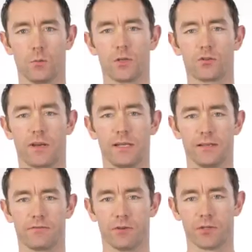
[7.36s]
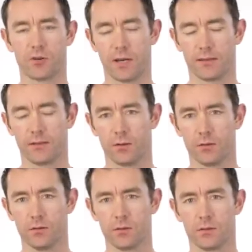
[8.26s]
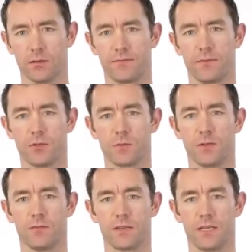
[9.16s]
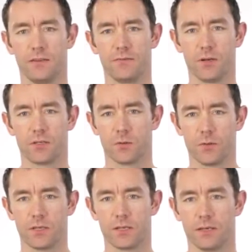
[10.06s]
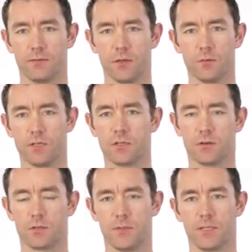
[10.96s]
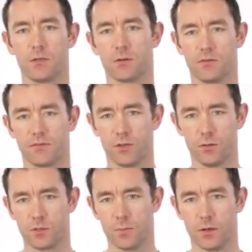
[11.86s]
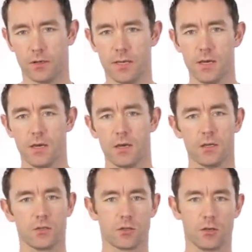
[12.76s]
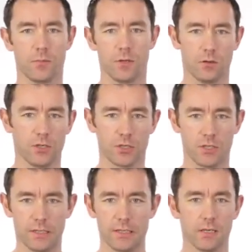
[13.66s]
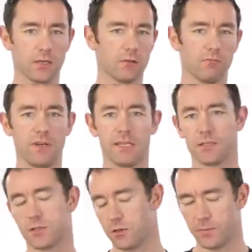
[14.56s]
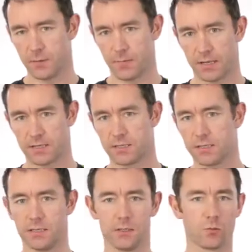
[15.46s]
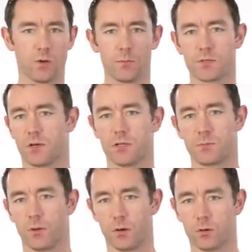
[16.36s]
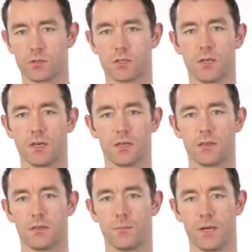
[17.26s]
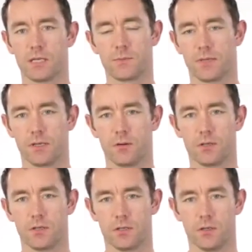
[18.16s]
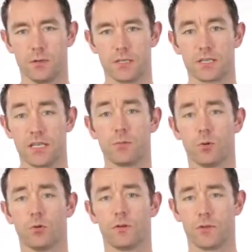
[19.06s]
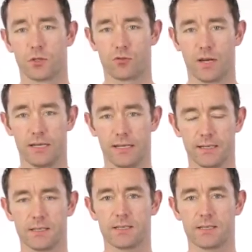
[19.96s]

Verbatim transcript: When training for a triathlon, the first bit of key advice that we could give you is not to be too confused by terminology, reading too many magazines, websites, blogs. The best thing you can do is keep all of your training